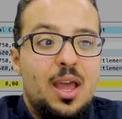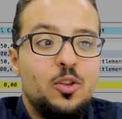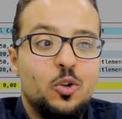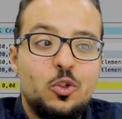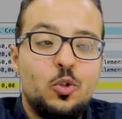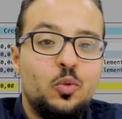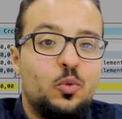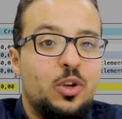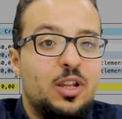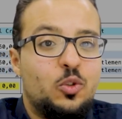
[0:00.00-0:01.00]
And also don't
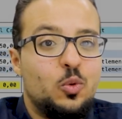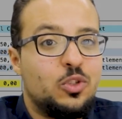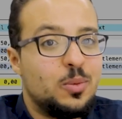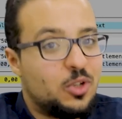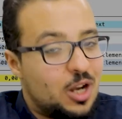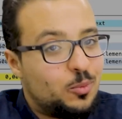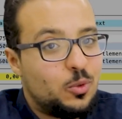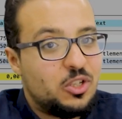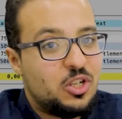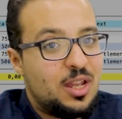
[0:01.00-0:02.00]
forget to subscribe
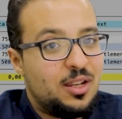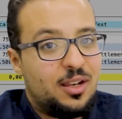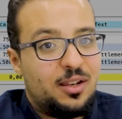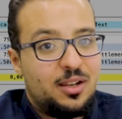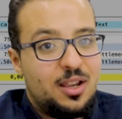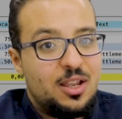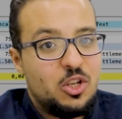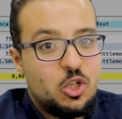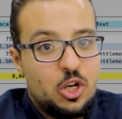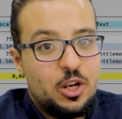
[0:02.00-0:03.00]
to the channel,
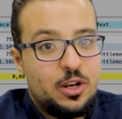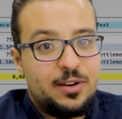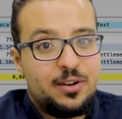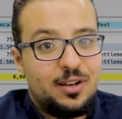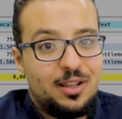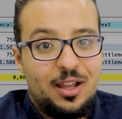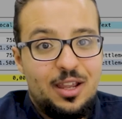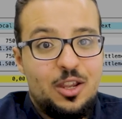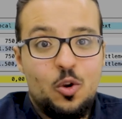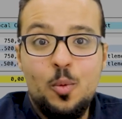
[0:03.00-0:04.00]
share,
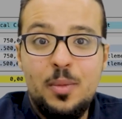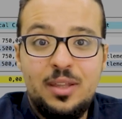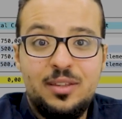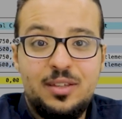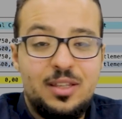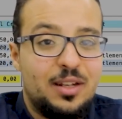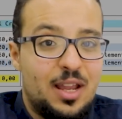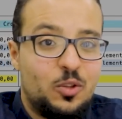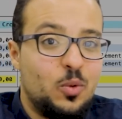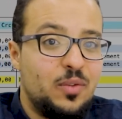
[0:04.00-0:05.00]
like, comment,
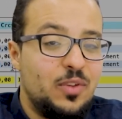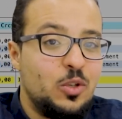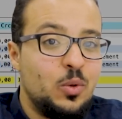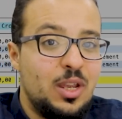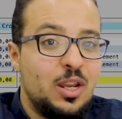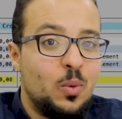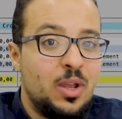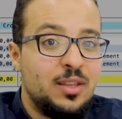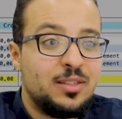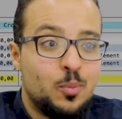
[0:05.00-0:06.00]
interact with the video in any
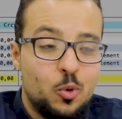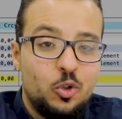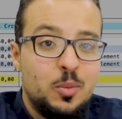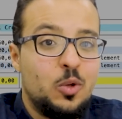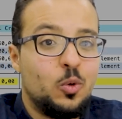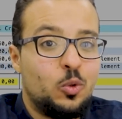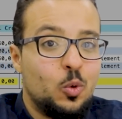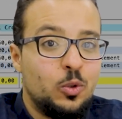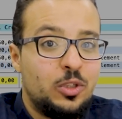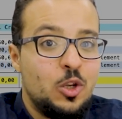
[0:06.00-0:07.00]
way, support me co
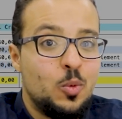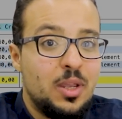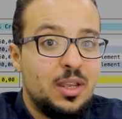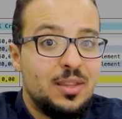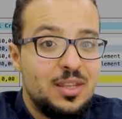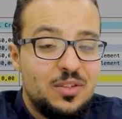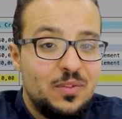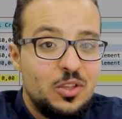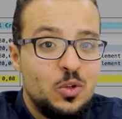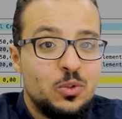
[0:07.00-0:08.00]
to continue making these
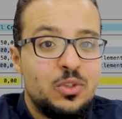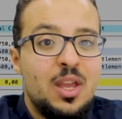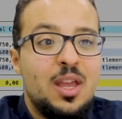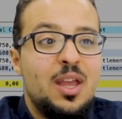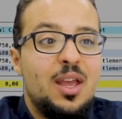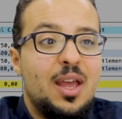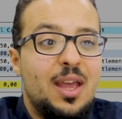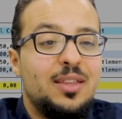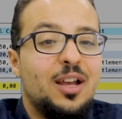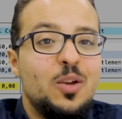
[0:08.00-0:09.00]
videos,
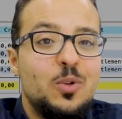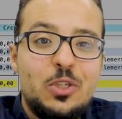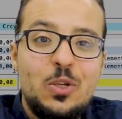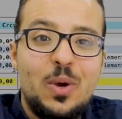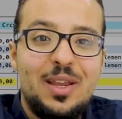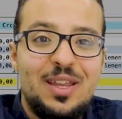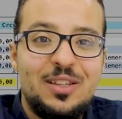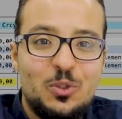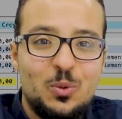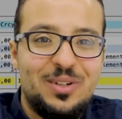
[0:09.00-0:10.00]
and I will see you
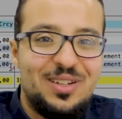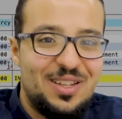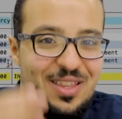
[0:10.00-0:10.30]
again soon.